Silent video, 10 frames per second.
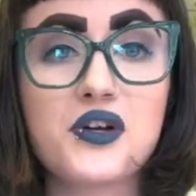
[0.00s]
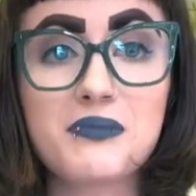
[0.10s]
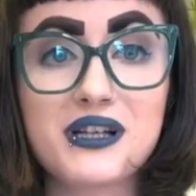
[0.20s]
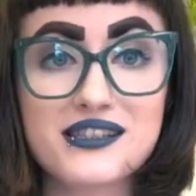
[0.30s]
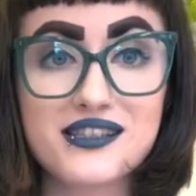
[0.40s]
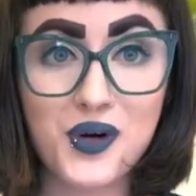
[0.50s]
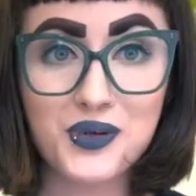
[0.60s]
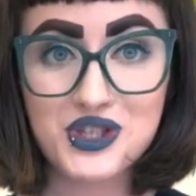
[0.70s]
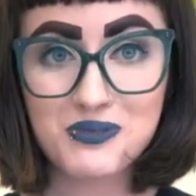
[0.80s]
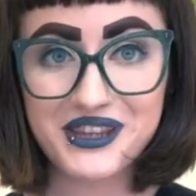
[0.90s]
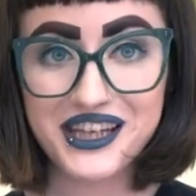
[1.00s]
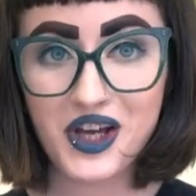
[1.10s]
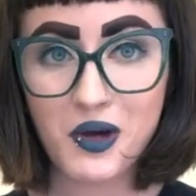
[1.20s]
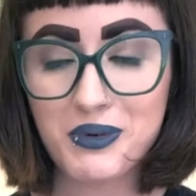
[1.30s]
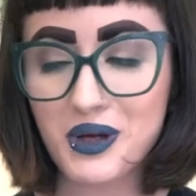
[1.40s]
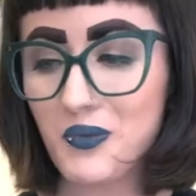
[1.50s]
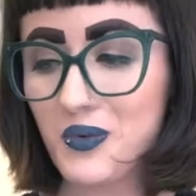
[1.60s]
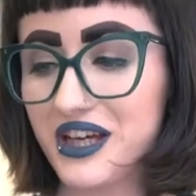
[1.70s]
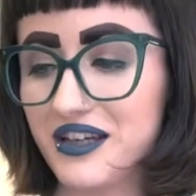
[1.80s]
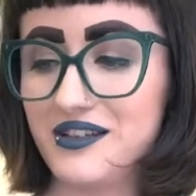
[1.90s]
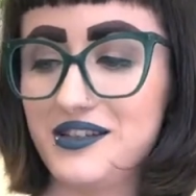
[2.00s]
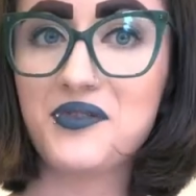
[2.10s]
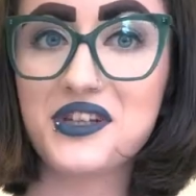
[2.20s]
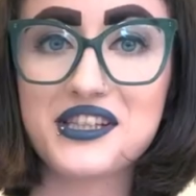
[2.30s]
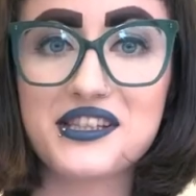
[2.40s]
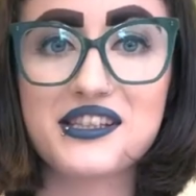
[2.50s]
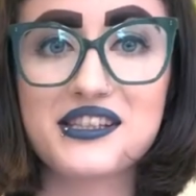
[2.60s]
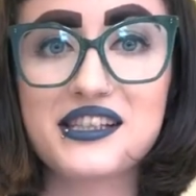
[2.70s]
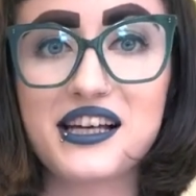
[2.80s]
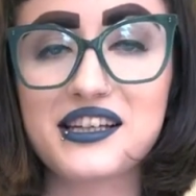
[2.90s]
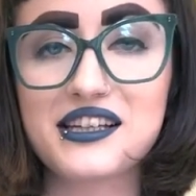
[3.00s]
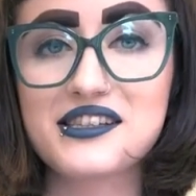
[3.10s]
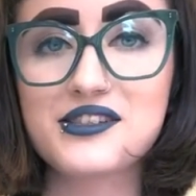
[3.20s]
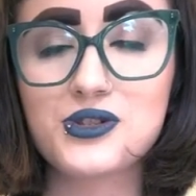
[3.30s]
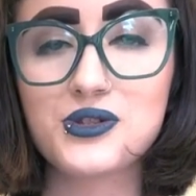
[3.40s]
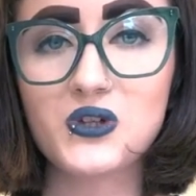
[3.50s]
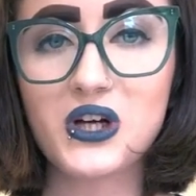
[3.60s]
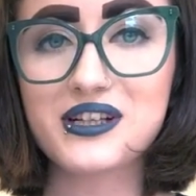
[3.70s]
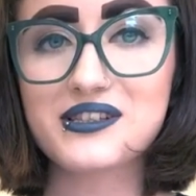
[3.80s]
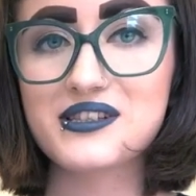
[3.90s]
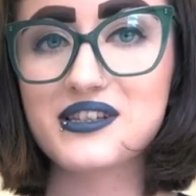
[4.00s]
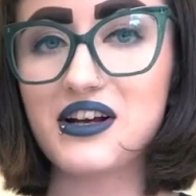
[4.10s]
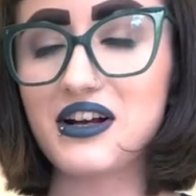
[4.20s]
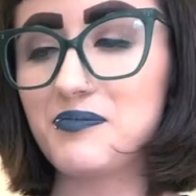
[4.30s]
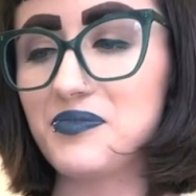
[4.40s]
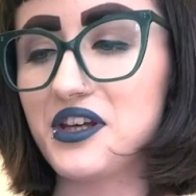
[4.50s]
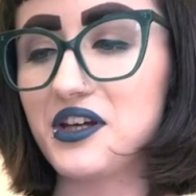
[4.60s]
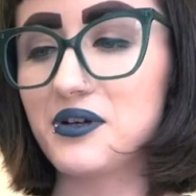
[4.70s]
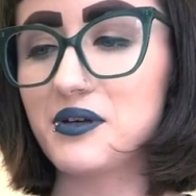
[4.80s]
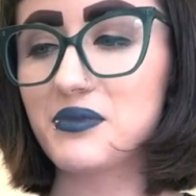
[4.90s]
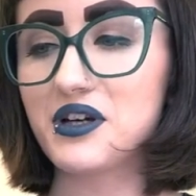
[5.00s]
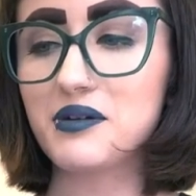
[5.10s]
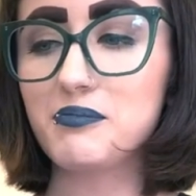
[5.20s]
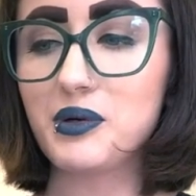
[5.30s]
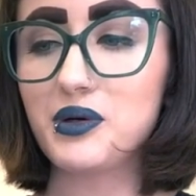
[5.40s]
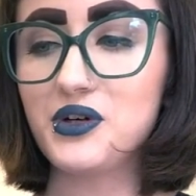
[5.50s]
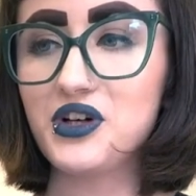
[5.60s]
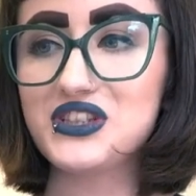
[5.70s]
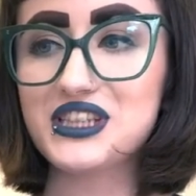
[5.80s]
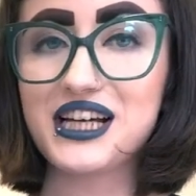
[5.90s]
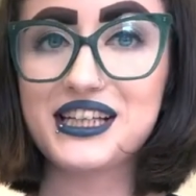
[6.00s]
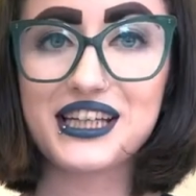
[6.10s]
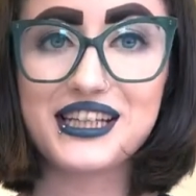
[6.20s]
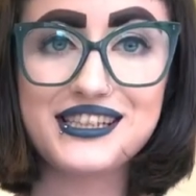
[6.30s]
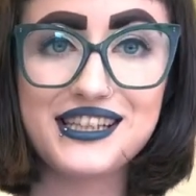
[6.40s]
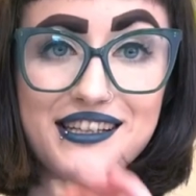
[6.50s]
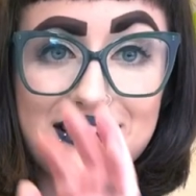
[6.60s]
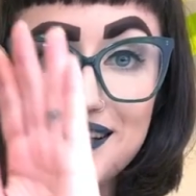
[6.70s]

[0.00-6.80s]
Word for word: I'm going to start with something a bit weird. This is the second to last anthurium that I bought and it is